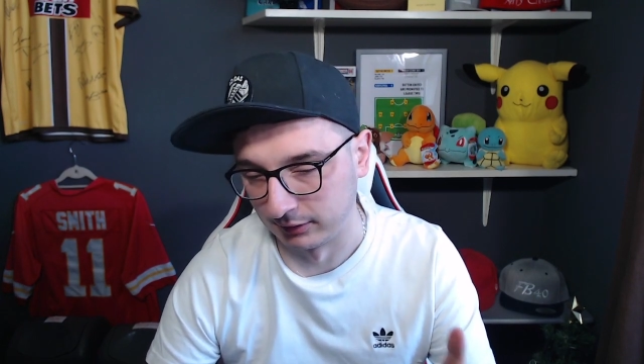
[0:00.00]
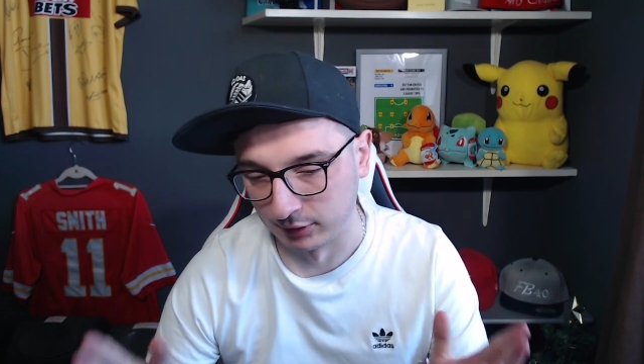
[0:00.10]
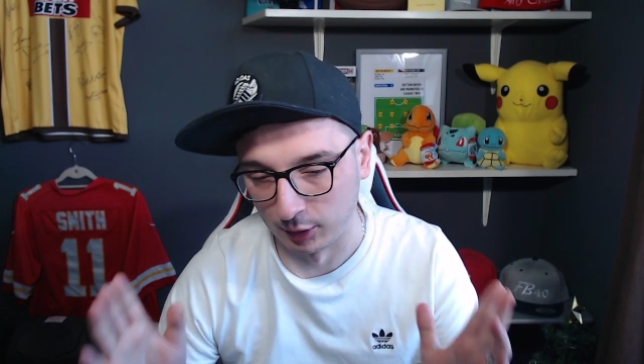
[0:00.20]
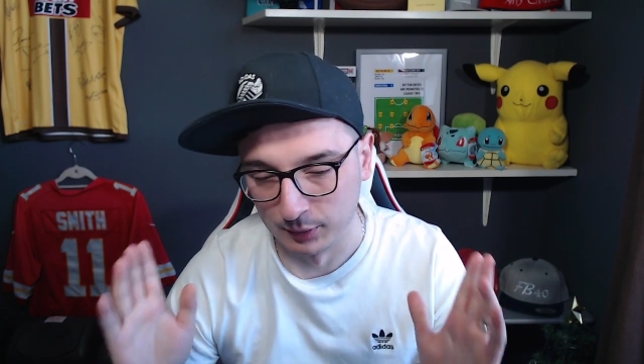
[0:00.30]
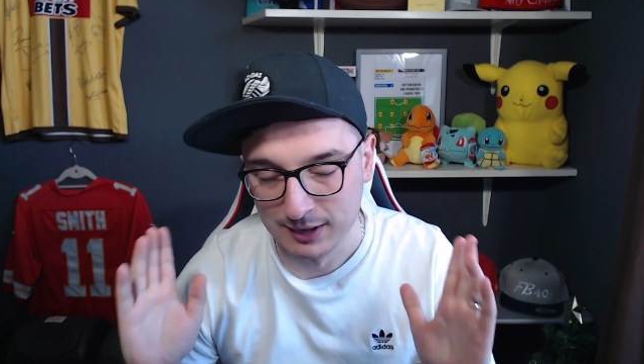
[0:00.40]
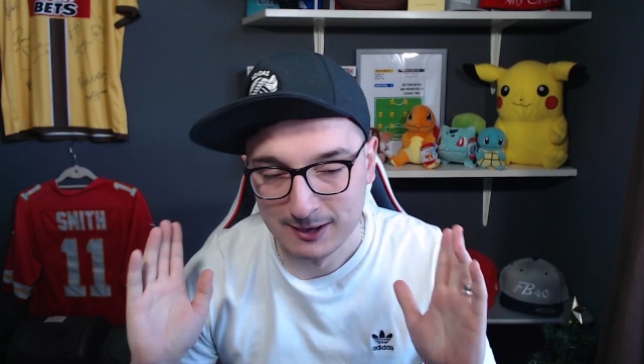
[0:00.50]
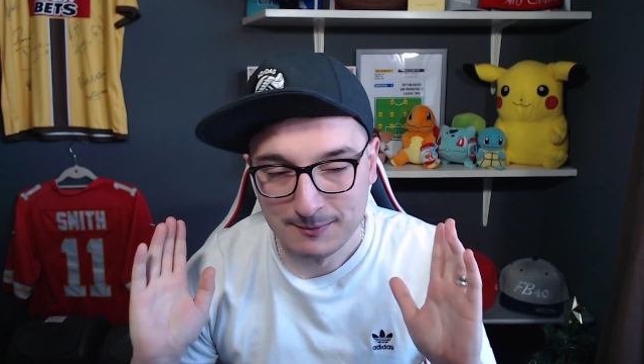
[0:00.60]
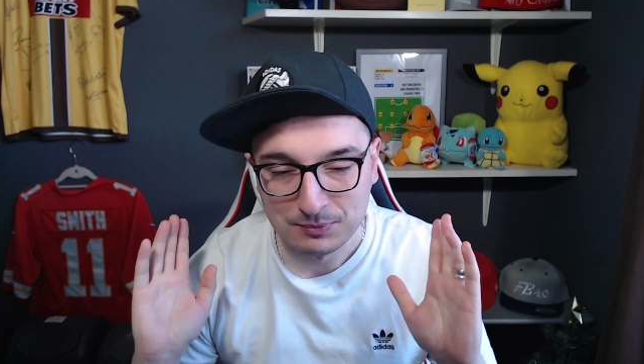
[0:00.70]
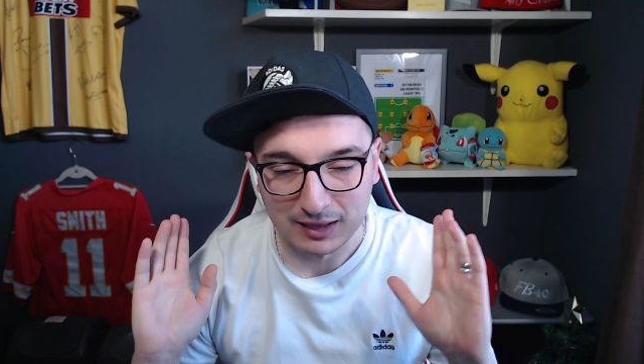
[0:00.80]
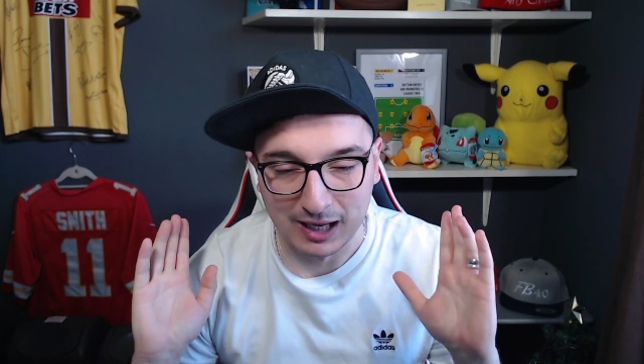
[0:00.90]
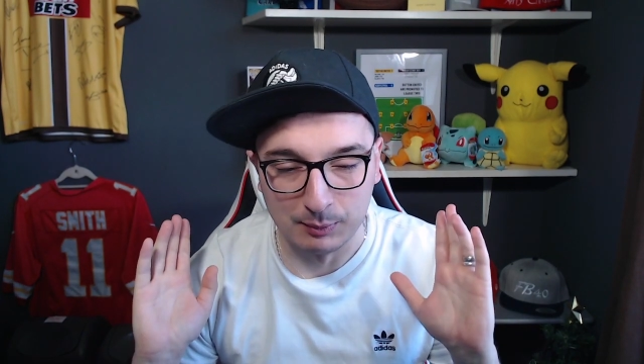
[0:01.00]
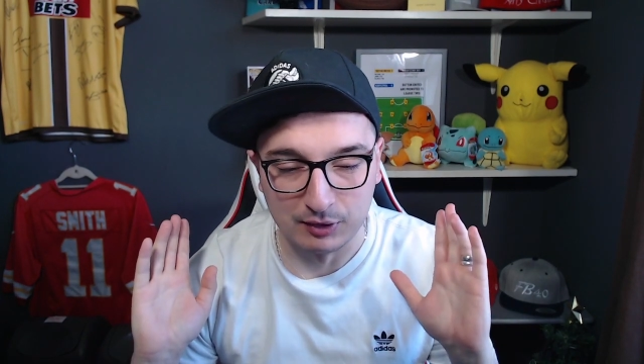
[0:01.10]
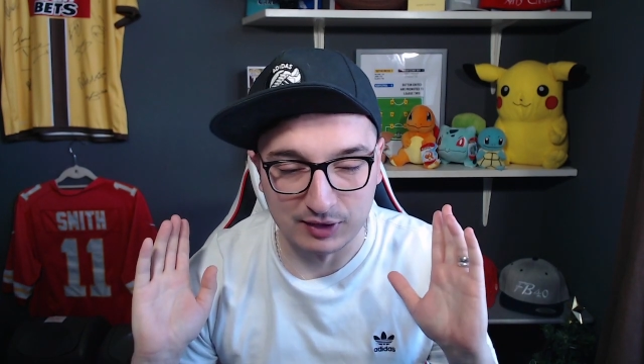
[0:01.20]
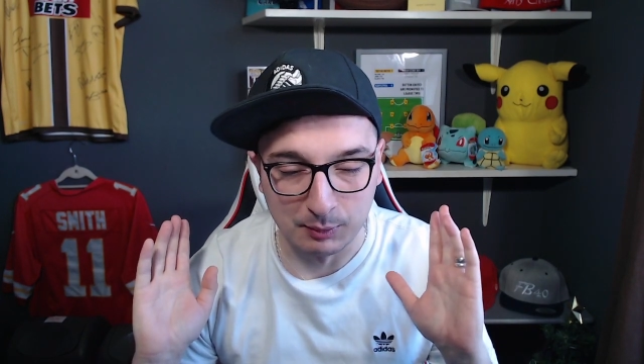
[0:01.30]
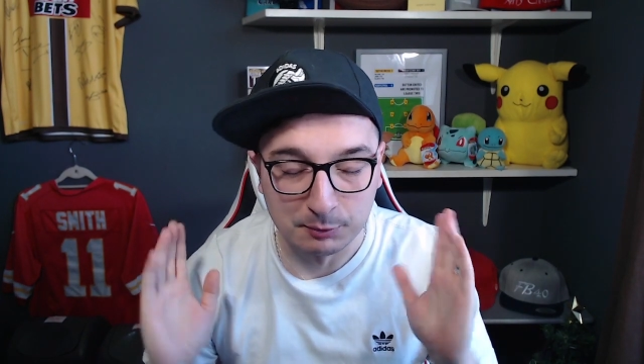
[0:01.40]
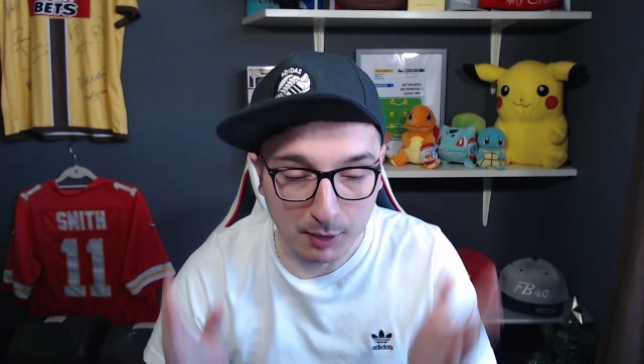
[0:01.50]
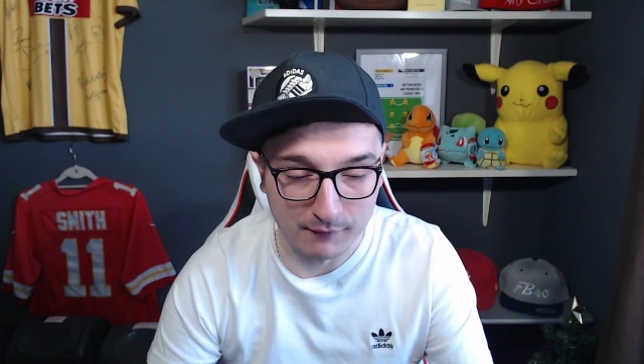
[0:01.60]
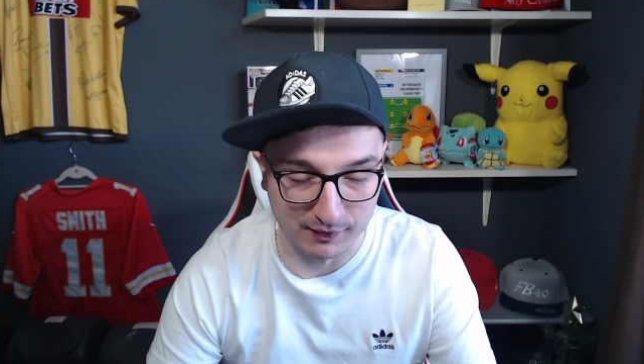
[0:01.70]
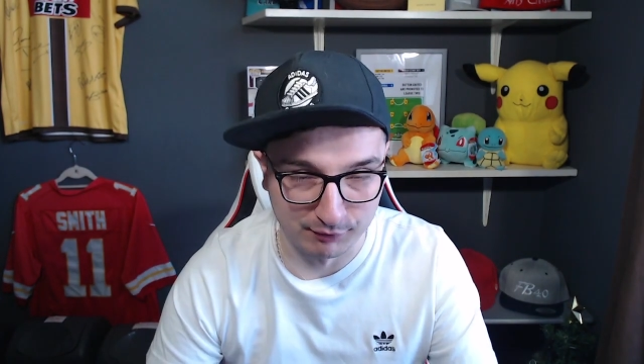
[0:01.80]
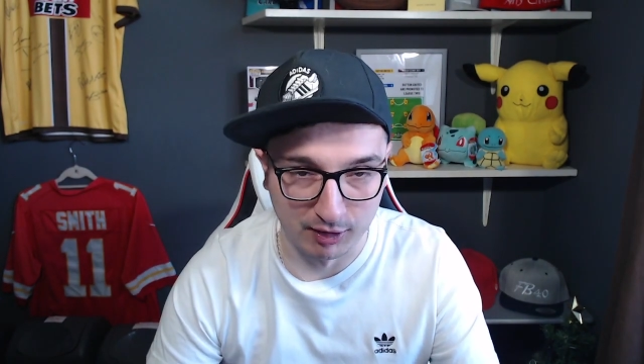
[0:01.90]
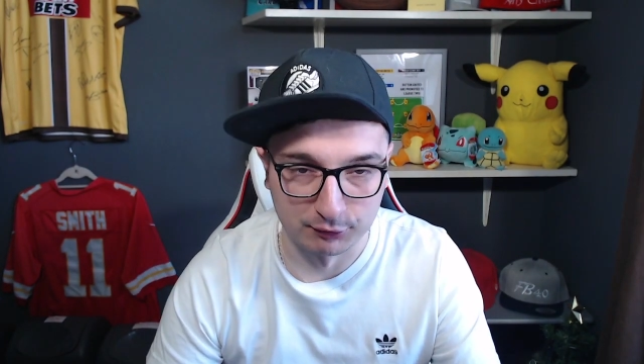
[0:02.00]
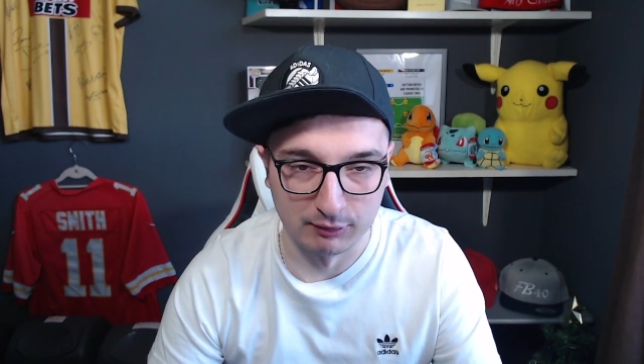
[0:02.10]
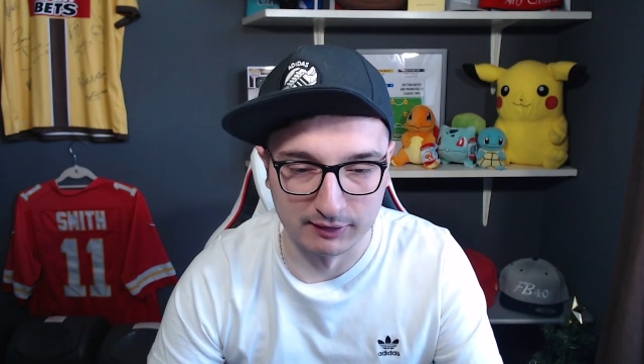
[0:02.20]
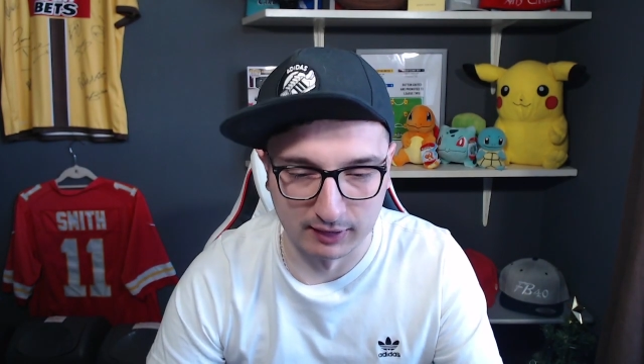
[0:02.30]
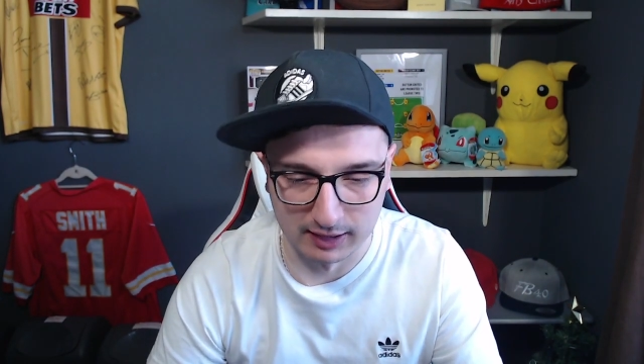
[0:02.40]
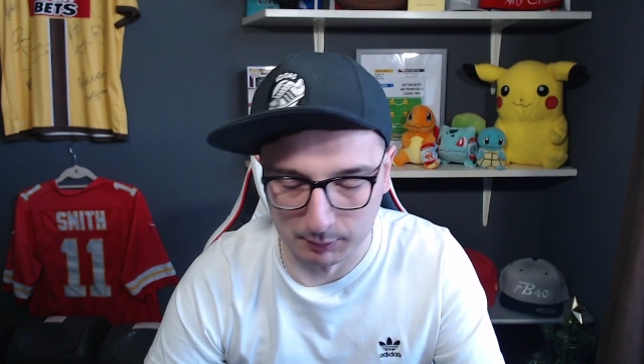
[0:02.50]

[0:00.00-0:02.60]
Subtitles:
So it was perfect for us, realistically.